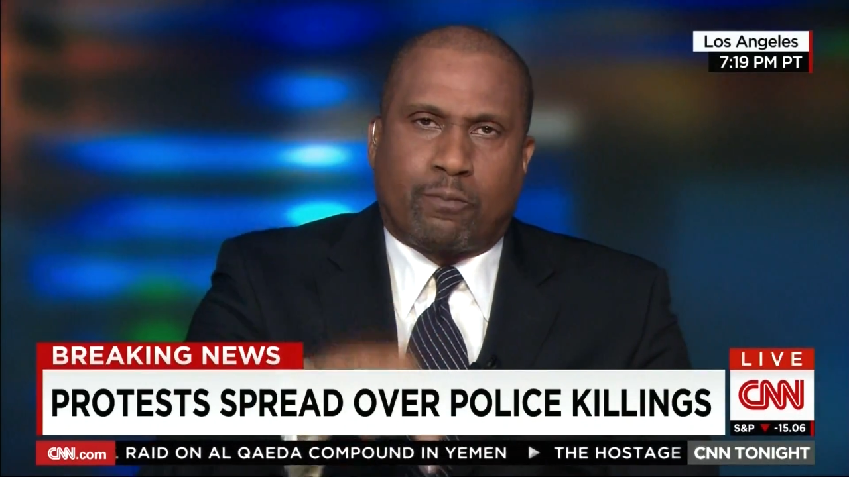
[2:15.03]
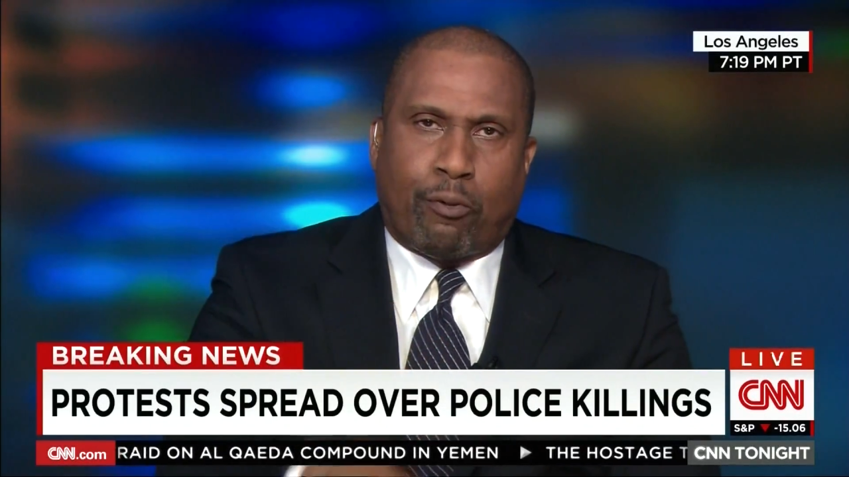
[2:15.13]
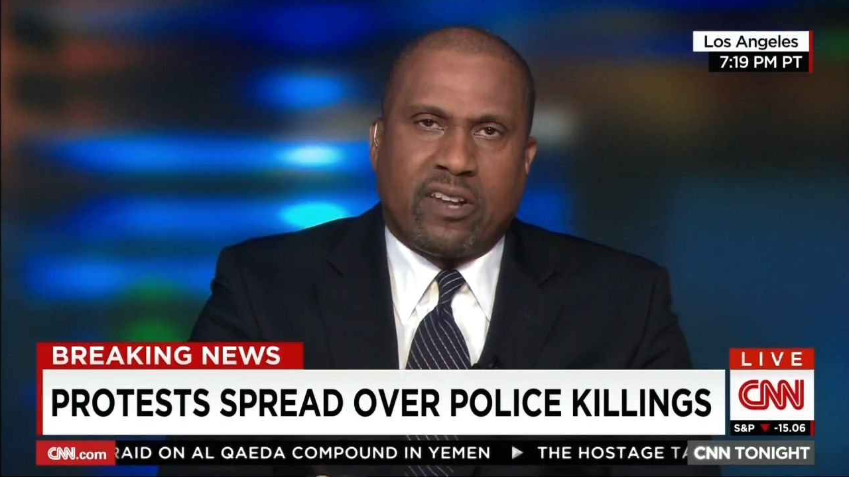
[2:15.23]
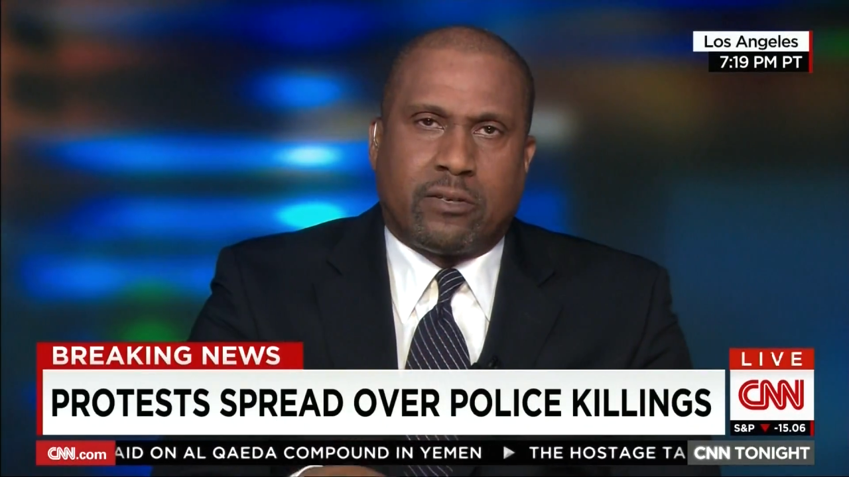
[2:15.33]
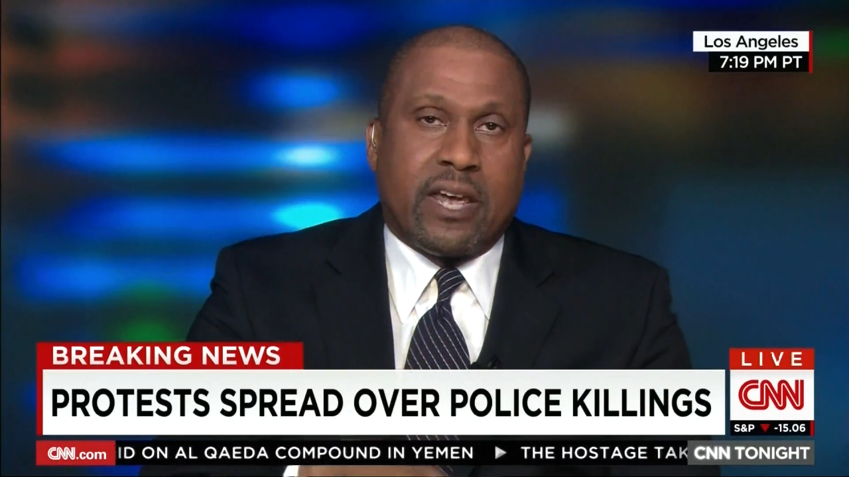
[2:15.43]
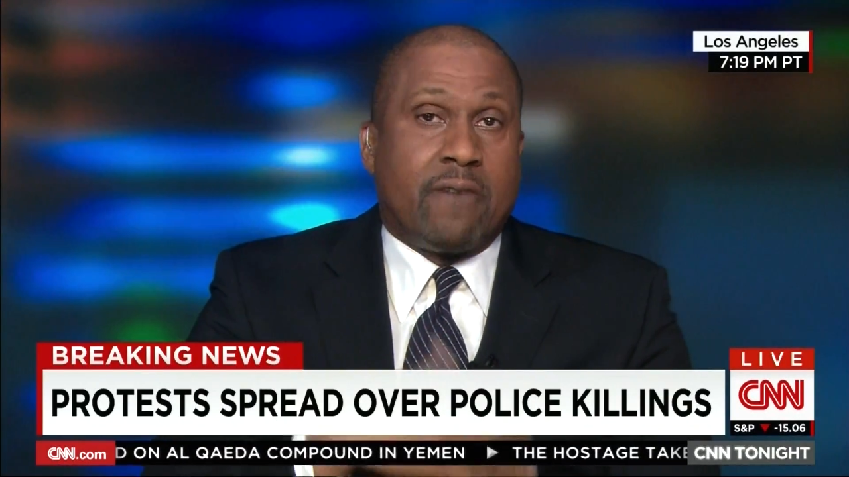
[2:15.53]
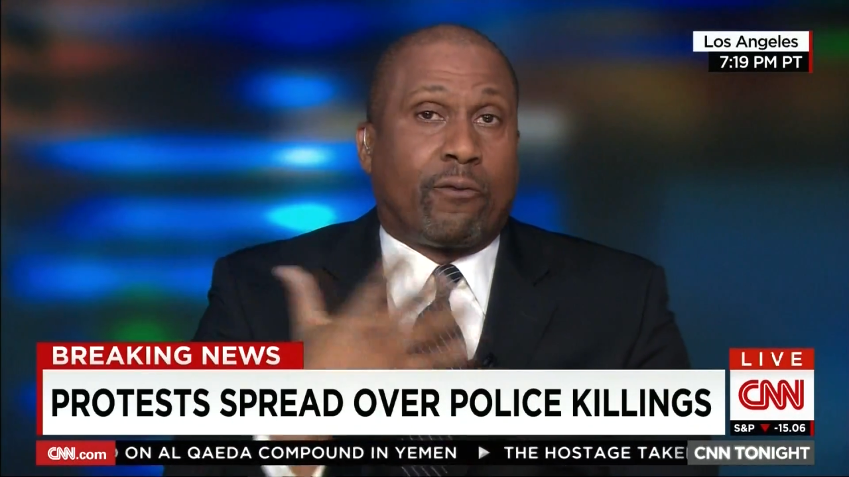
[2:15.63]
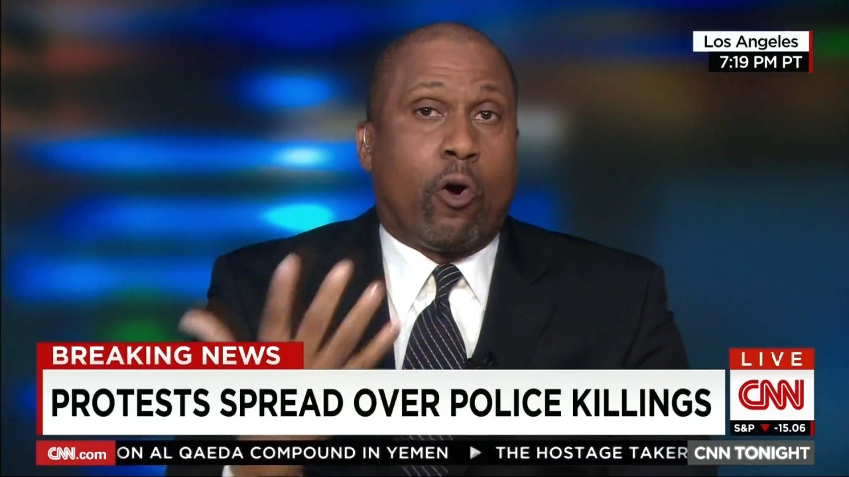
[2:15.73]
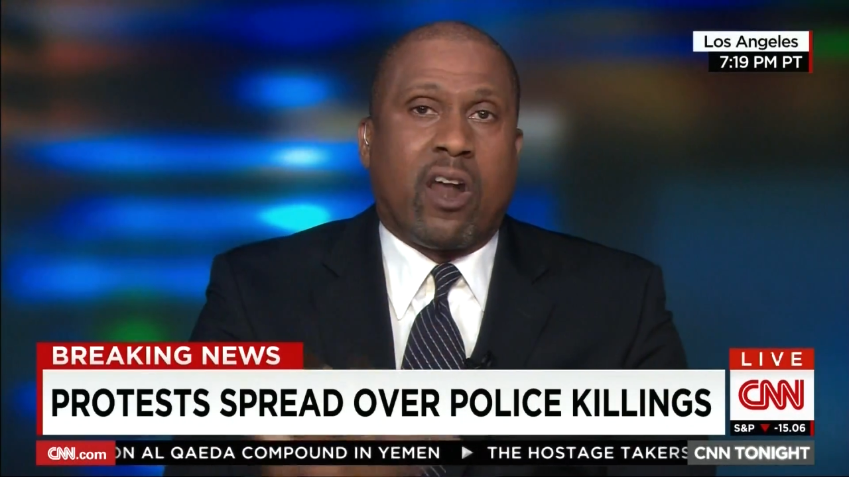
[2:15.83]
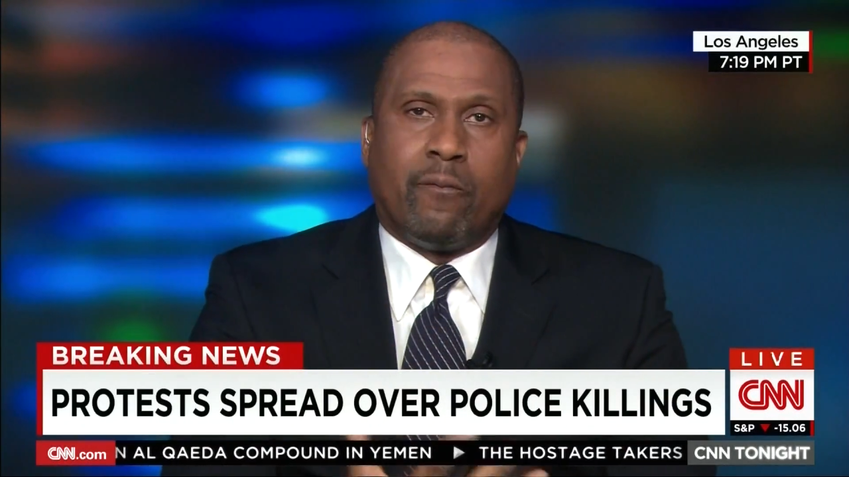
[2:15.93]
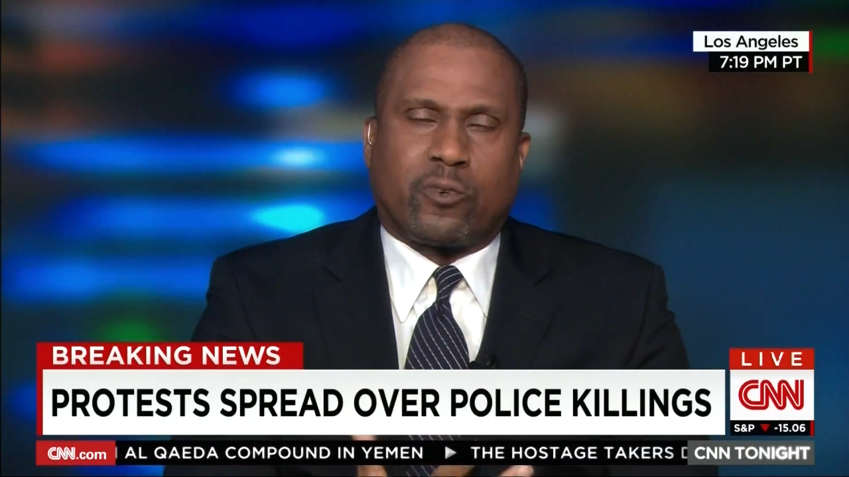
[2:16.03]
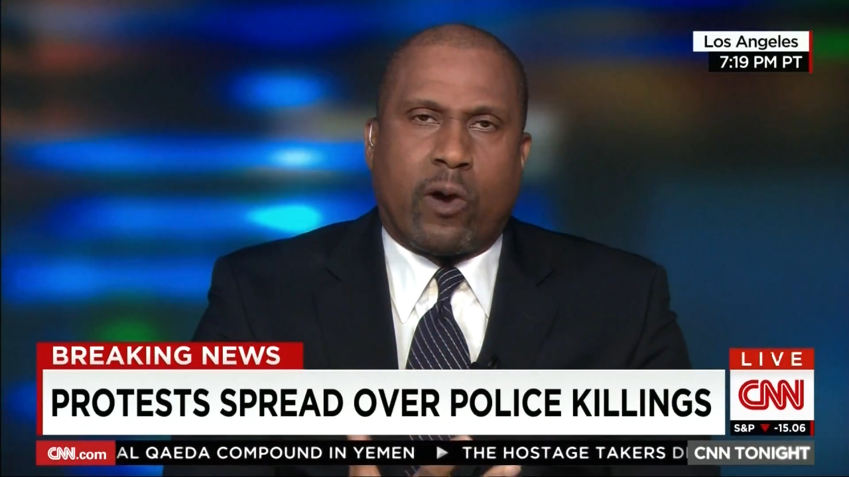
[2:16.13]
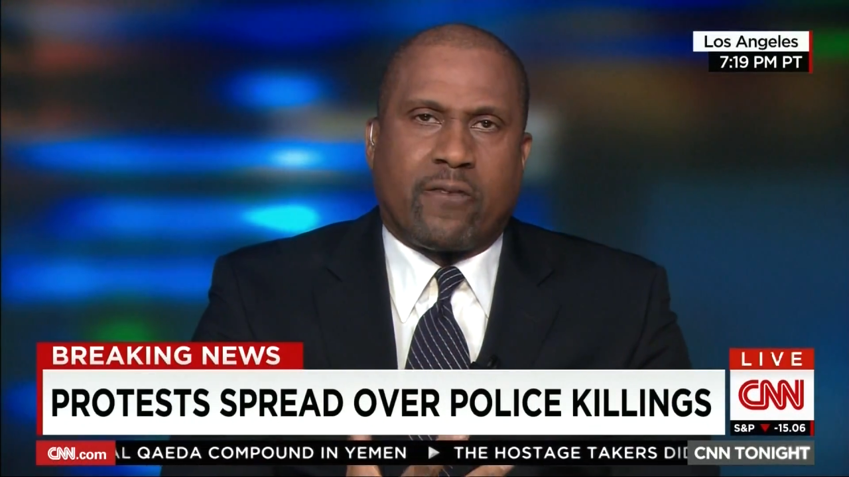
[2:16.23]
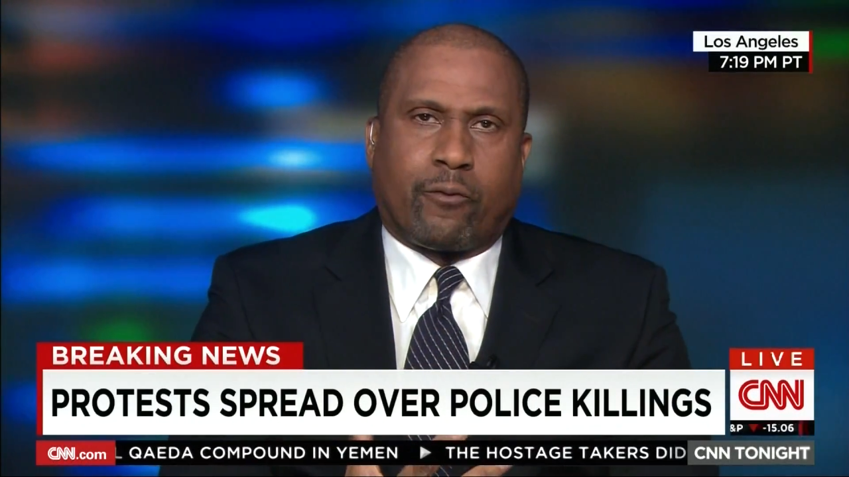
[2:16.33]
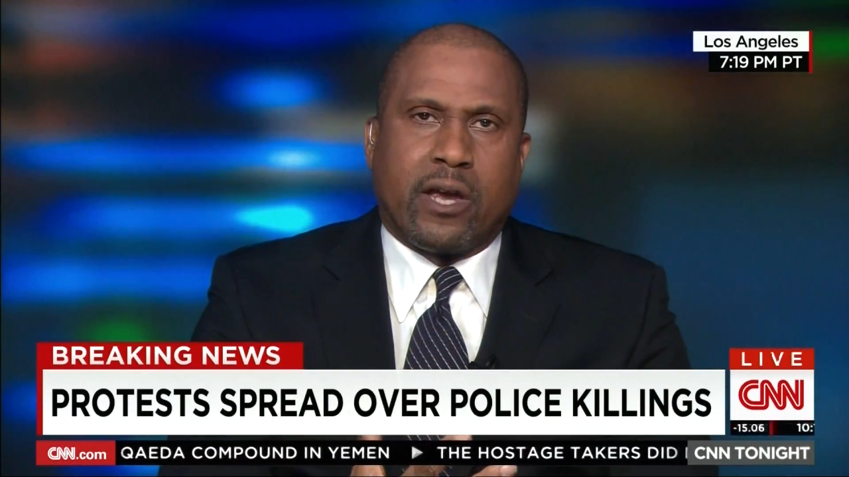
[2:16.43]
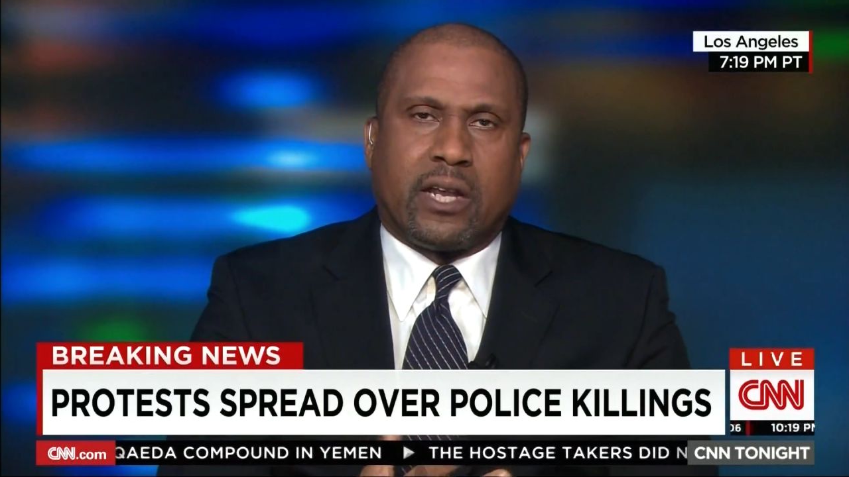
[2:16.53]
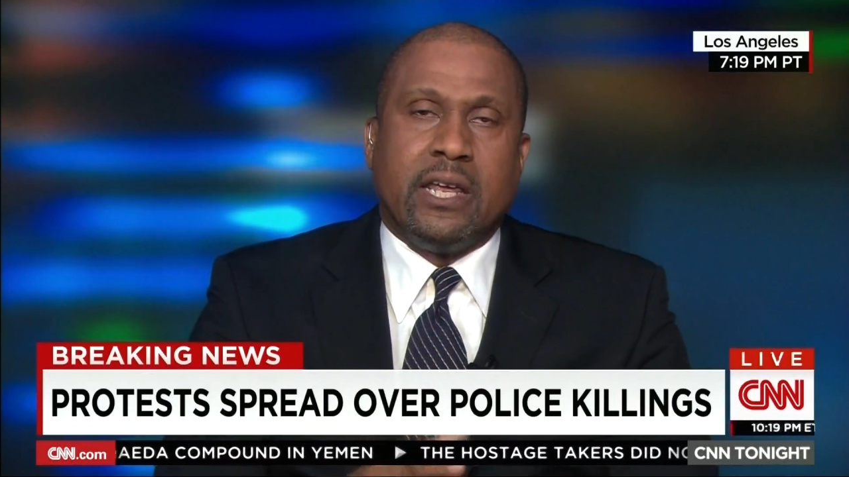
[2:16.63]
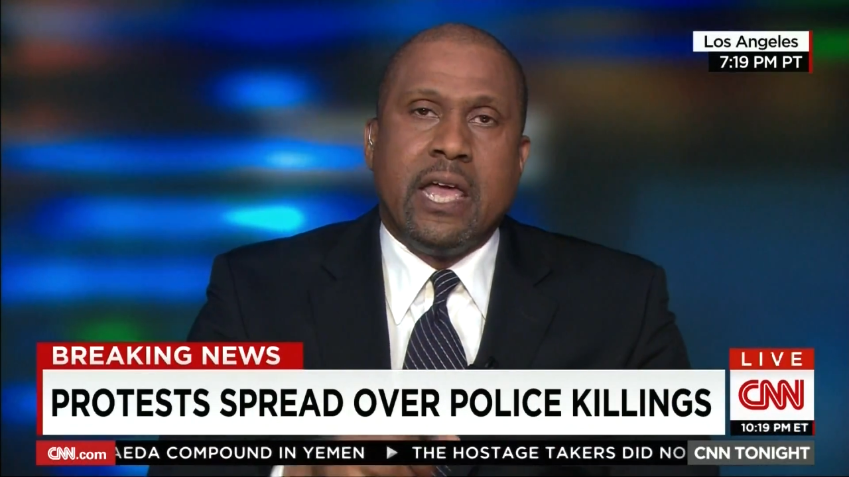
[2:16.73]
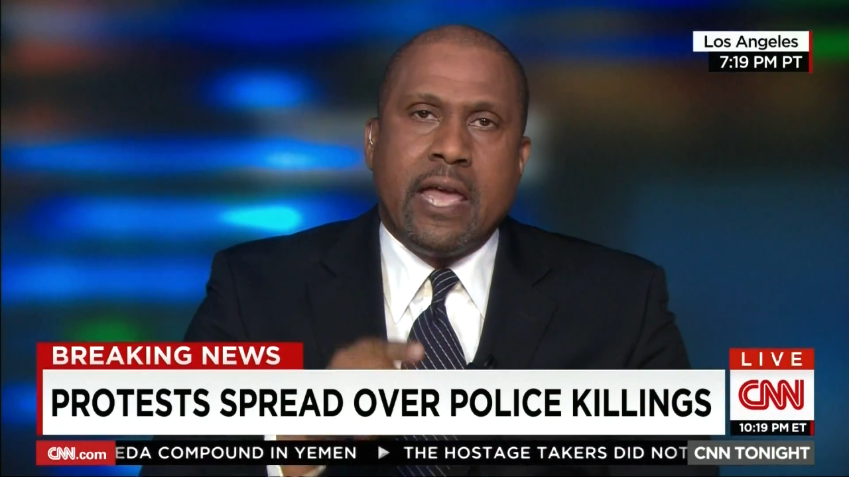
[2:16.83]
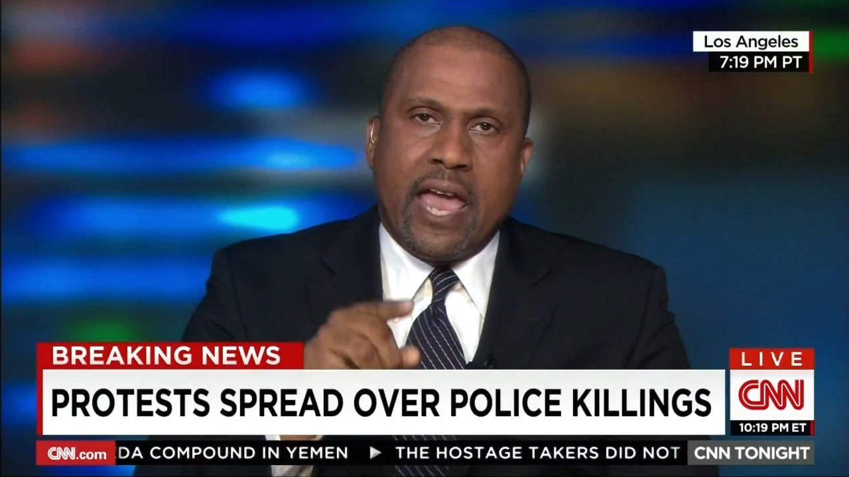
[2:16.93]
president and for all of us, quite frankly,